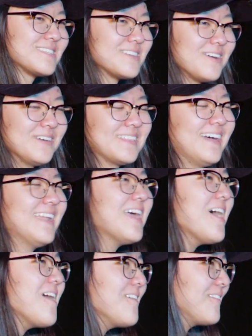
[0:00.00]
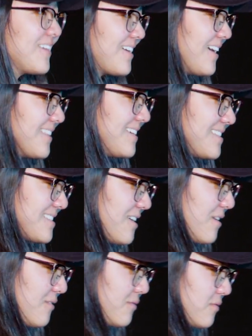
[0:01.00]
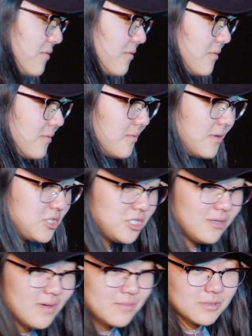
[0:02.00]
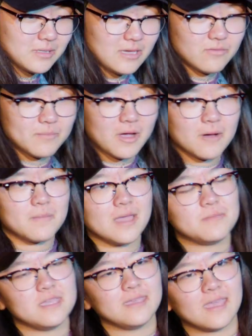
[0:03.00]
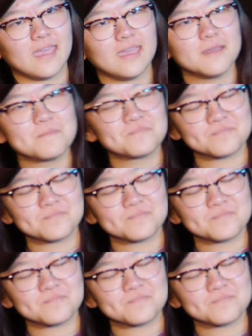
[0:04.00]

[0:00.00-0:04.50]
sorry about that, regardless of what she may believe about my being gay,